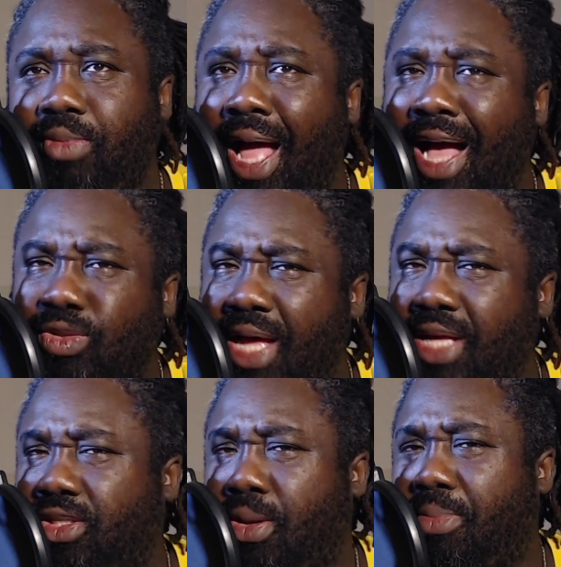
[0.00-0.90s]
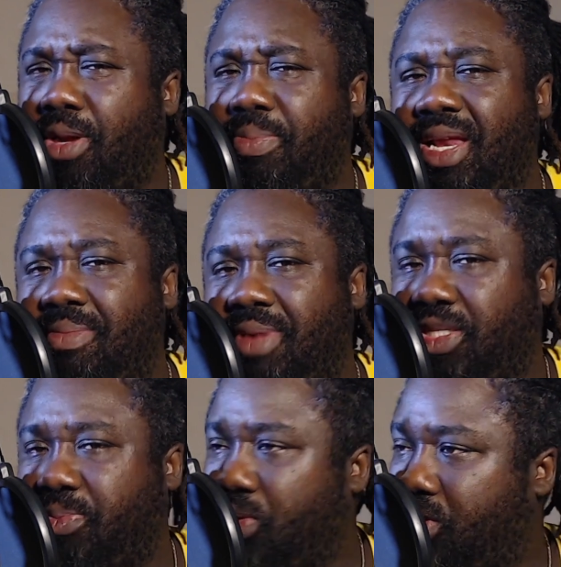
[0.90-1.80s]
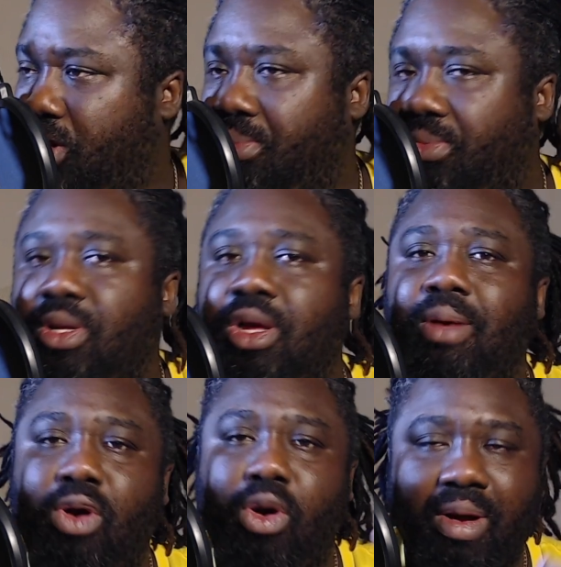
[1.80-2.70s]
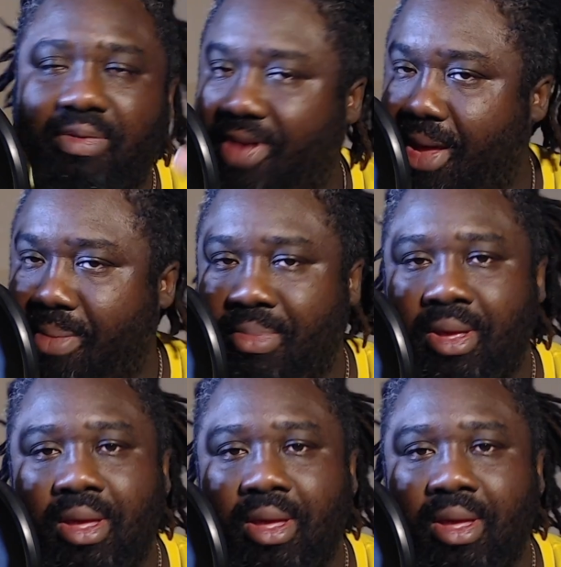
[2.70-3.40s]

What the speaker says: as well as some blood being in my sputum or my phlegm.